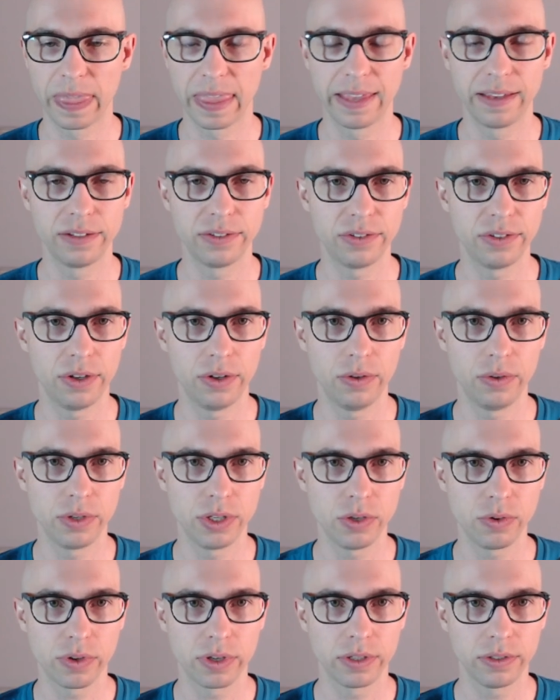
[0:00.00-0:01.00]
So
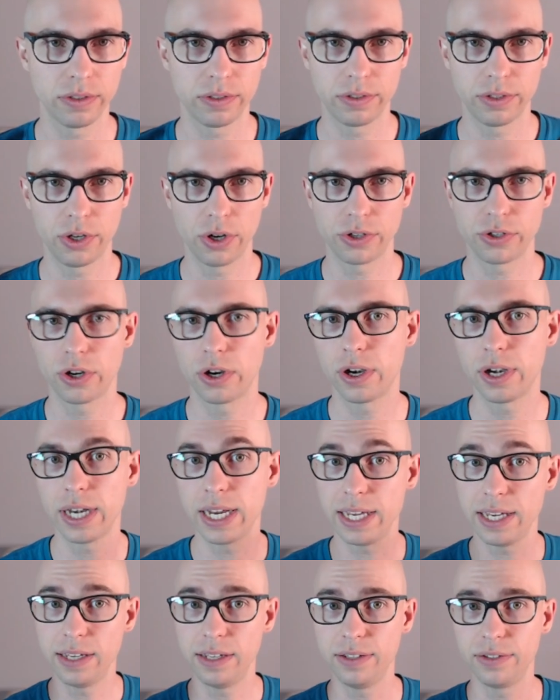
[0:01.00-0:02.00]
your turn
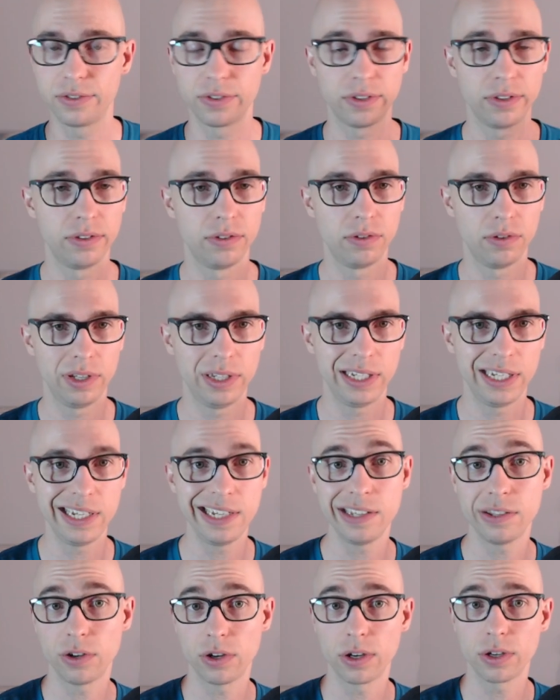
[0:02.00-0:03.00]
is
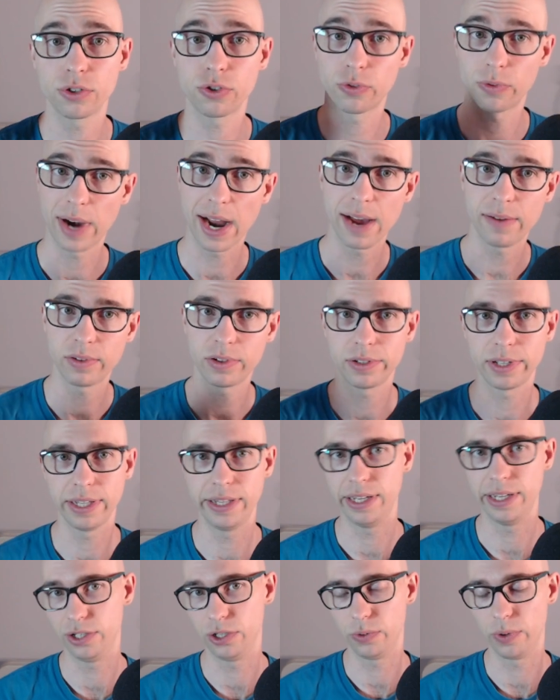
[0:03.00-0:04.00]
either travel and
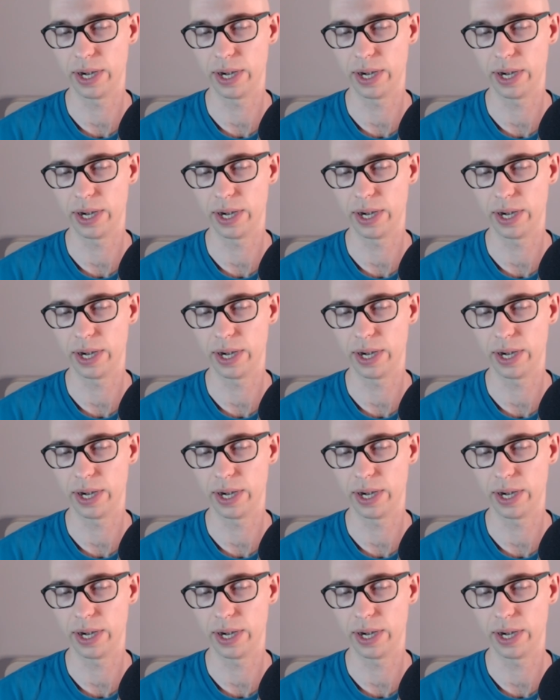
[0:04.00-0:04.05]
then do an